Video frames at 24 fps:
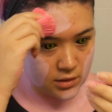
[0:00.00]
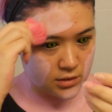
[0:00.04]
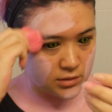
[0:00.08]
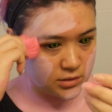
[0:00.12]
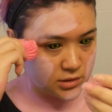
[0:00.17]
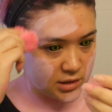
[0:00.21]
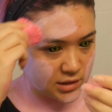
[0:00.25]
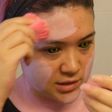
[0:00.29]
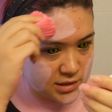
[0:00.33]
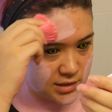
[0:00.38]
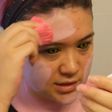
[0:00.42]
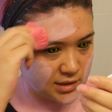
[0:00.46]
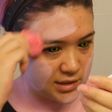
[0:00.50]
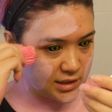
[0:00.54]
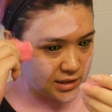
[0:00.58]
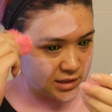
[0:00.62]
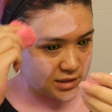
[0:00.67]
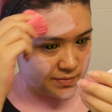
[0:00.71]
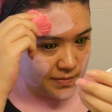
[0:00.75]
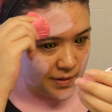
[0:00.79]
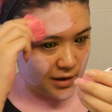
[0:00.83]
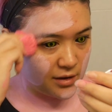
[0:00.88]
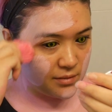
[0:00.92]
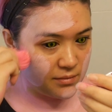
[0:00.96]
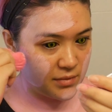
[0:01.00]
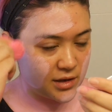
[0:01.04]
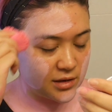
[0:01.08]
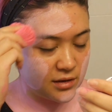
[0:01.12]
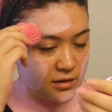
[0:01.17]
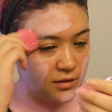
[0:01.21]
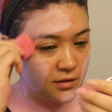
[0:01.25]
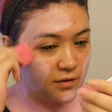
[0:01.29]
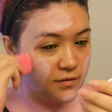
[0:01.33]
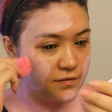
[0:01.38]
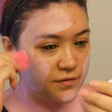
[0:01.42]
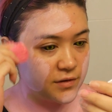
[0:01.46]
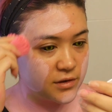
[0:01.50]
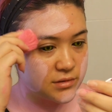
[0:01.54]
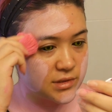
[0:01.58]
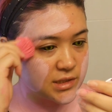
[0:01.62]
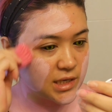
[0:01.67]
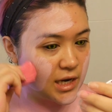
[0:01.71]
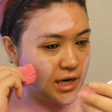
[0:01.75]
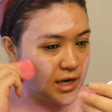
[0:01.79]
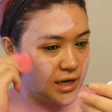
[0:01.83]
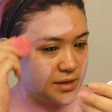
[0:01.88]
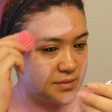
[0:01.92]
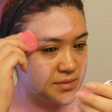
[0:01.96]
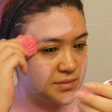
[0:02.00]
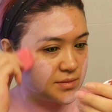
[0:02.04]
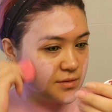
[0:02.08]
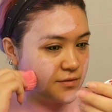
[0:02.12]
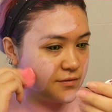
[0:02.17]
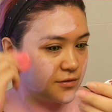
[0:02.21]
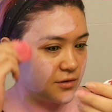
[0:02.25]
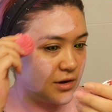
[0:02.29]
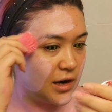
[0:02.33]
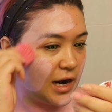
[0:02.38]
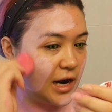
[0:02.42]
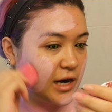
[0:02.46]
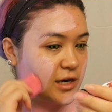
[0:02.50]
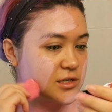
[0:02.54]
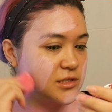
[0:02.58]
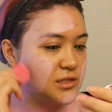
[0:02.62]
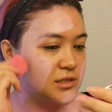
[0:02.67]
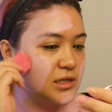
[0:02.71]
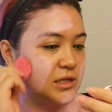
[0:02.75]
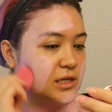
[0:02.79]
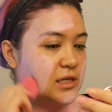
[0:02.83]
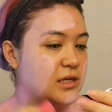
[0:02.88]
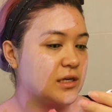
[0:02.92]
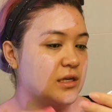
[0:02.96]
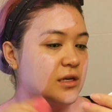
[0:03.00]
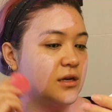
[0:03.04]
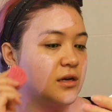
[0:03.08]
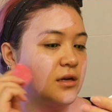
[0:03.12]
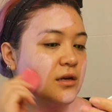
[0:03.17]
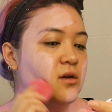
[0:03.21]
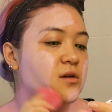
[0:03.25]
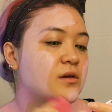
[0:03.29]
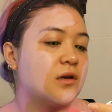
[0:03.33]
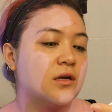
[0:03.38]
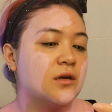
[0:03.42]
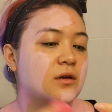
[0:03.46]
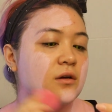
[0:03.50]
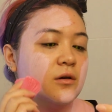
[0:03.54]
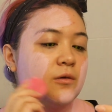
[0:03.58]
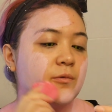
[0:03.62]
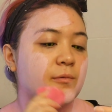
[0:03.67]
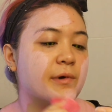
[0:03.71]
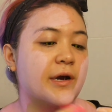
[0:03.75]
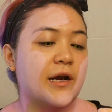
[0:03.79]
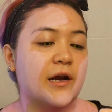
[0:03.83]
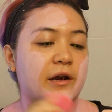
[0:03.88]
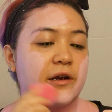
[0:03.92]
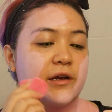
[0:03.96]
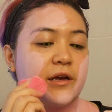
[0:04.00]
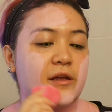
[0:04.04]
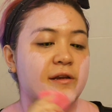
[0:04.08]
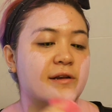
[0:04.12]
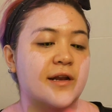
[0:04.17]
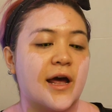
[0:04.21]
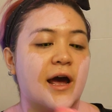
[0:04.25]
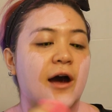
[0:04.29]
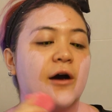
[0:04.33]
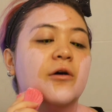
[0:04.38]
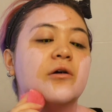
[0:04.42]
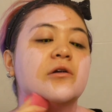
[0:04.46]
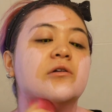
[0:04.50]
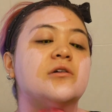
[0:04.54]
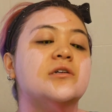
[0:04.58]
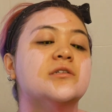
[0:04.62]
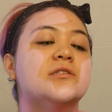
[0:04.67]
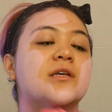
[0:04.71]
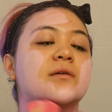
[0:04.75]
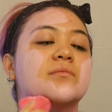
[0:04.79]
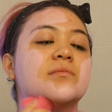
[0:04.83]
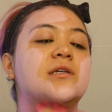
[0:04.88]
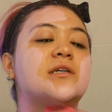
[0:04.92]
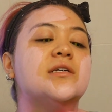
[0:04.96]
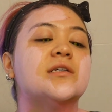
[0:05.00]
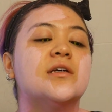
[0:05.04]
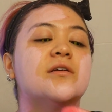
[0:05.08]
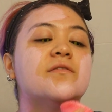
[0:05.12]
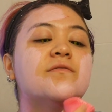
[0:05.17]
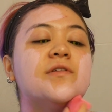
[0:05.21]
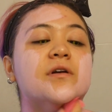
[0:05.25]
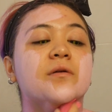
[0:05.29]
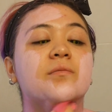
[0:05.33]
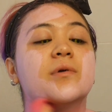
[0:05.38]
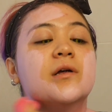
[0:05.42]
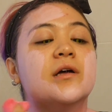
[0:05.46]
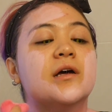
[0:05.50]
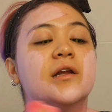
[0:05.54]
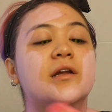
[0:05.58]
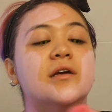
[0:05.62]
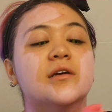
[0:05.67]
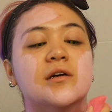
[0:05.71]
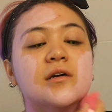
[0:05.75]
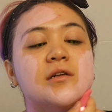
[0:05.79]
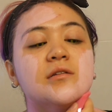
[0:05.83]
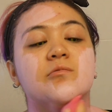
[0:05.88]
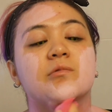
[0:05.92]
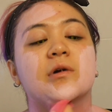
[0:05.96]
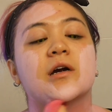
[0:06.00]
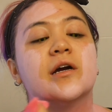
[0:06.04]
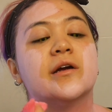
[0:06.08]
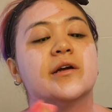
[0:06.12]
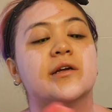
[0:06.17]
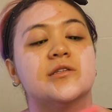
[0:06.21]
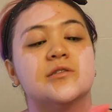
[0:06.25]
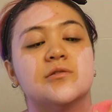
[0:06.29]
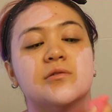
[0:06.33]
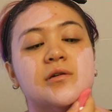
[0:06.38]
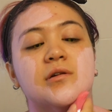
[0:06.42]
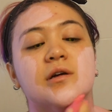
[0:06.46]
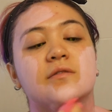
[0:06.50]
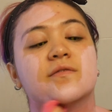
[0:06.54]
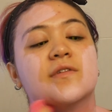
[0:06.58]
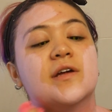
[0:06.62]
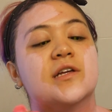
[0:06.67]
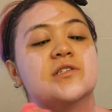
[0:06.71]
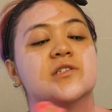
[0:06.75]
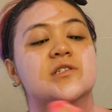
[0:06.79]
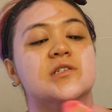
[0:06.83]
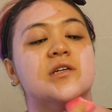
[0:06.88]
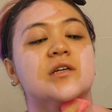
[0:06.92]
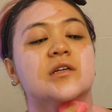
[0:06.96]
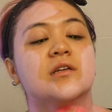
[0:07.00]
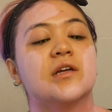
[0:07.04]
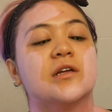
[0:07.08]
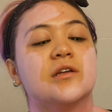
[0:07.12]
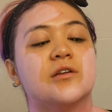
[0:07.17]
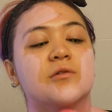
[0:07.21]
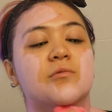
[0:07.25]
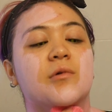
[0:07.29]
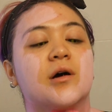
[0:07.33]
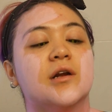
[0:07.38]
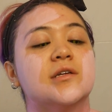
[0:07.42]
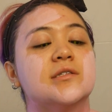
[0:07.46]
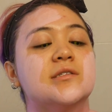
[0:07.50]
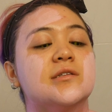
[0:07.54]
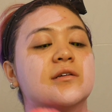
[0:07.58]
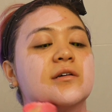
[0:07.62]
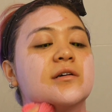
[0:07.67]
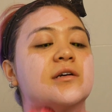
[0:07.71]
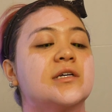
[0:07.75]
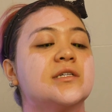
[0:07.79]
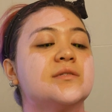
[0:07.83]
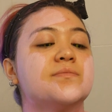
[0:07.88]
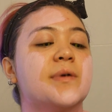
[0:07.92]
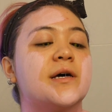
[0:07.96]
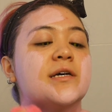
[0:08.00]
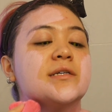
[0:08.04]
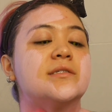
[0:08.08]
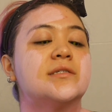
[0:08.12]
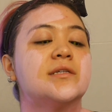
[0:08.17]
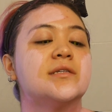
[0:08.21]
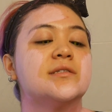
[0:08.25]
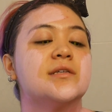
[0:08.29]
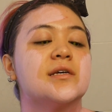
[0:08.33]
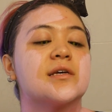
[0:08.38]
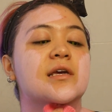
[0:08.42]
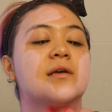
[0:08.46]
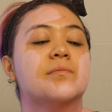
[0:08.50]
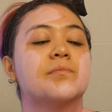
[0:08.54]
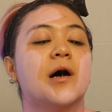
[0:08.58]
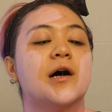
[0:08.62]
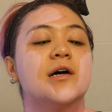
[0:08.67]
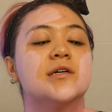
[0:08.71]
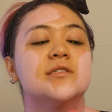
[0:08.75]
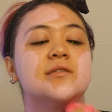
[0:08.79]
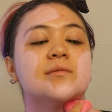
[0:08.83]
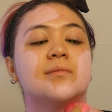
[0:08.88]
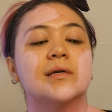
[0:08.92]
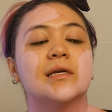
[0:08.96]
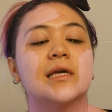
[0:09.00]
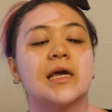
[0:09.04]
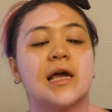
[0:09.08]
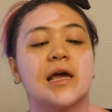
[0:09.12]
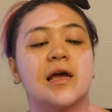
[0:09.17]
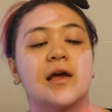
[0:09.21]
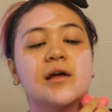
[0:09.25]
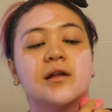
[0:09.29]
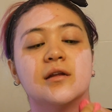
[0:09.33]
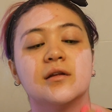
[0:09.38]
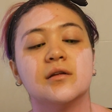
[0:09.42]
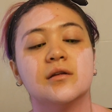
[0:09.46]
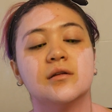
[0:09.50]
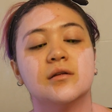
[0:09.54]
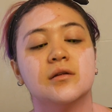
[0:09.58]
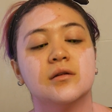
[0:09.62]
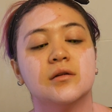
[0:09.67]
just experiment a few times before actually wearing it out or something, if you're planning on wearing it to a convention and you want it to look as best as it possibly can.